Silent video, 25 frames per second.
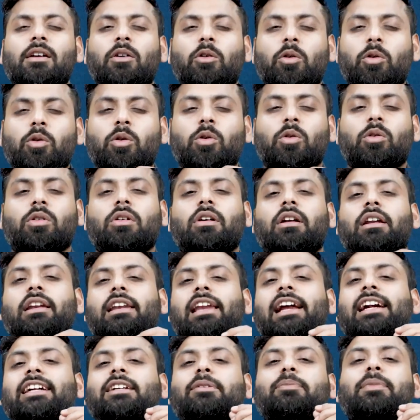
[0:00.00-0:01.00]
oh,
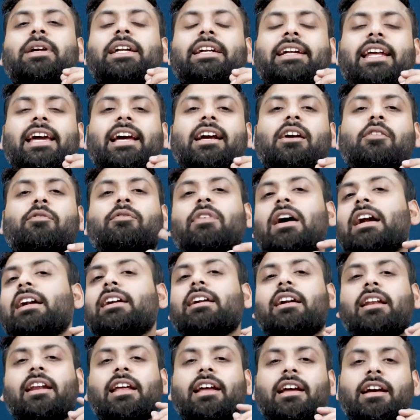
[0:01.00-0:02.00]
let me take
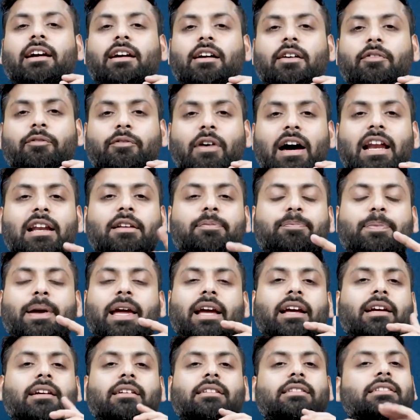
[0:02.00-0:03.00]
one drink, one
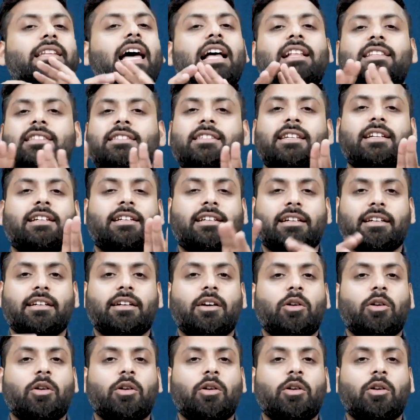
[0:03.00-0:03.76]
peg, that's it.